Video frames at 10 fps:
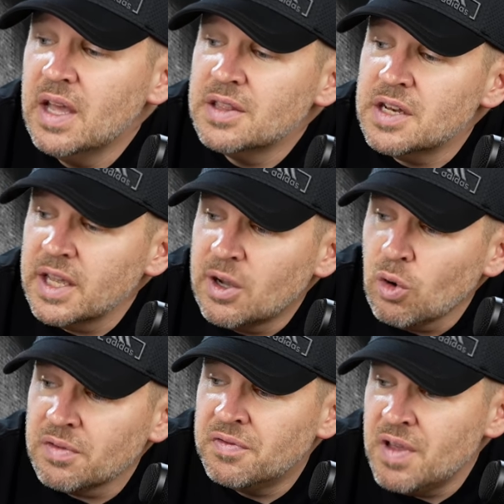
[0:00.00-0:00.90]
the
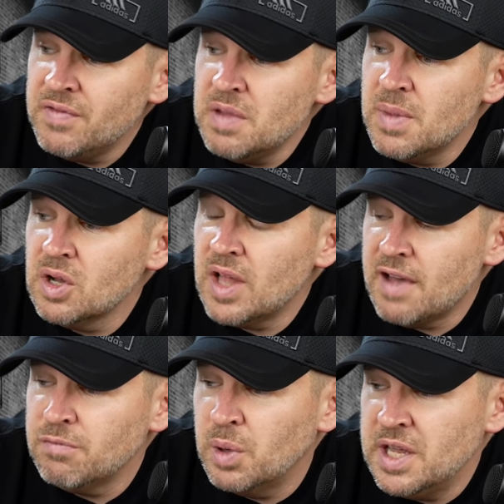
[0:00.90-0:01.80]
Nikkor 50mm
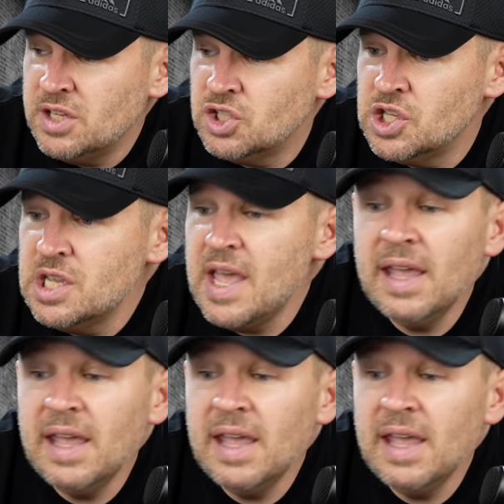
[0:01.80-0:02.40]
f1.8G,